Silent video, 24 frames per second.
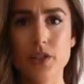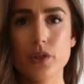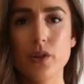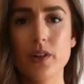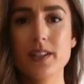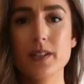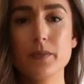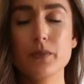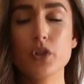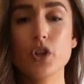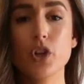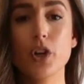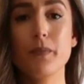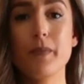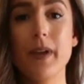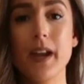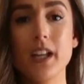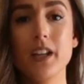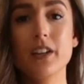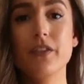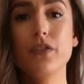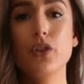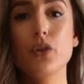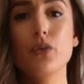So as I'm sure
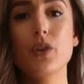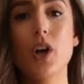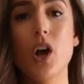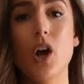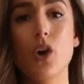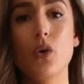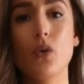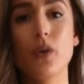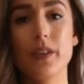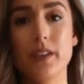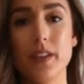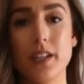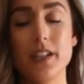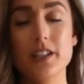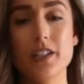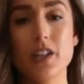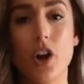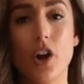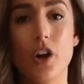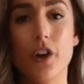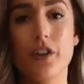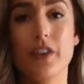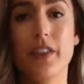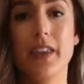many of you know, these
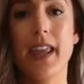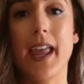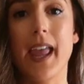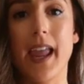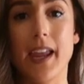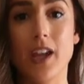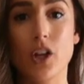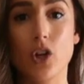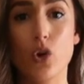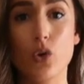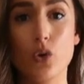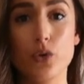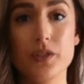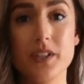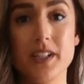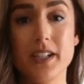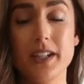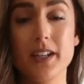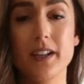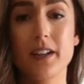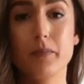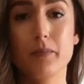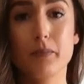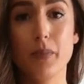are the
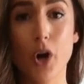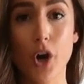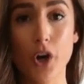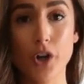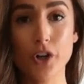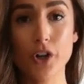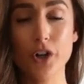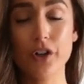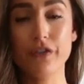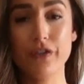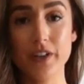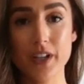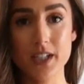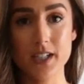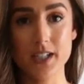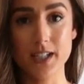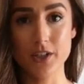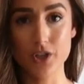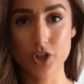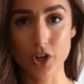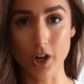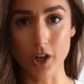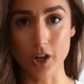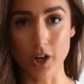AGOLDE Parker
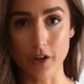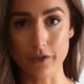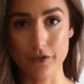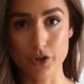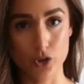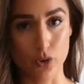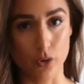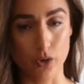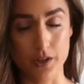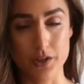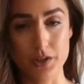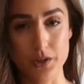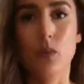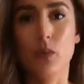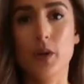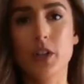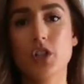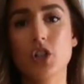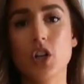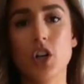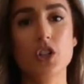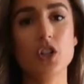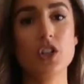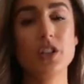Vintage Cutoff Shorts,
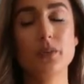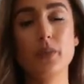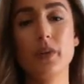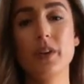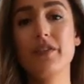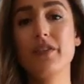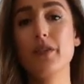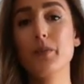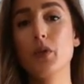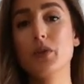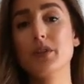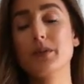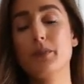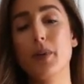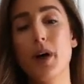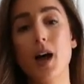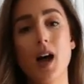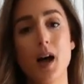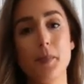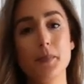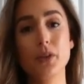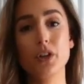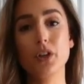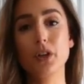which are just one of the most
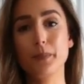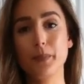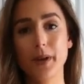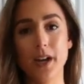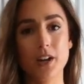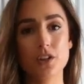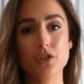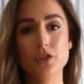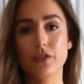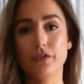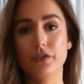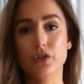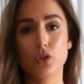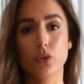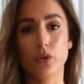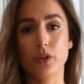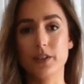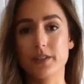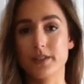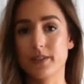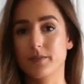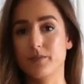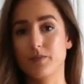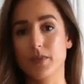popular pairs of
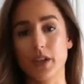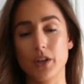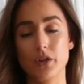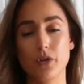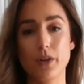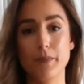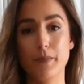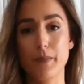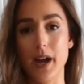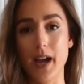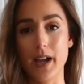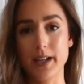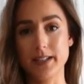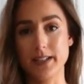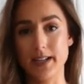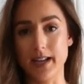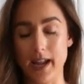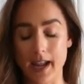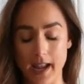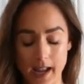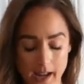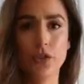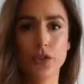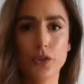shorts that you can buy
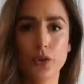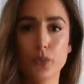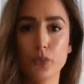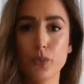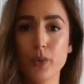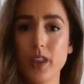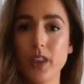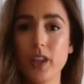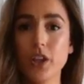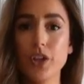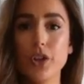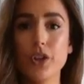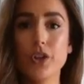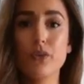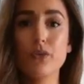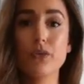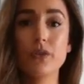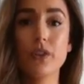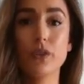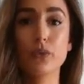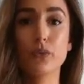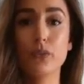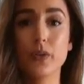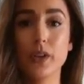today. They're really cute,
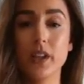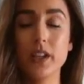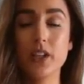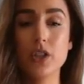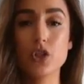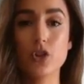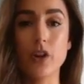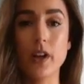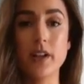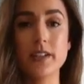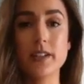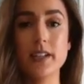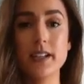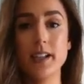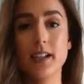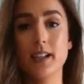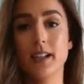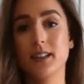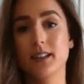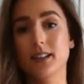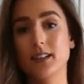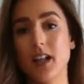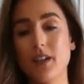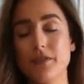they're really trendy,
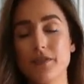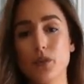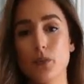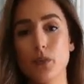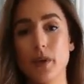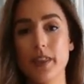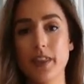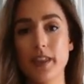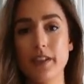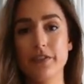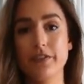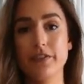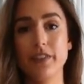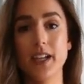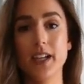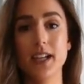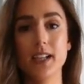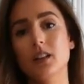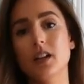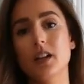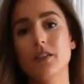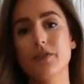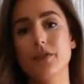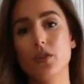love the way they
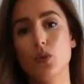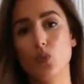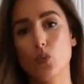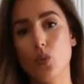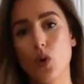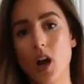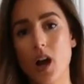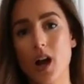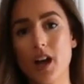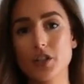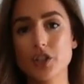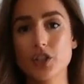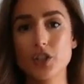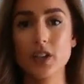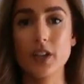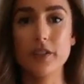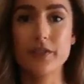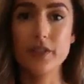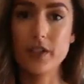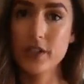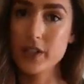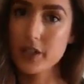fit, love the wash, love the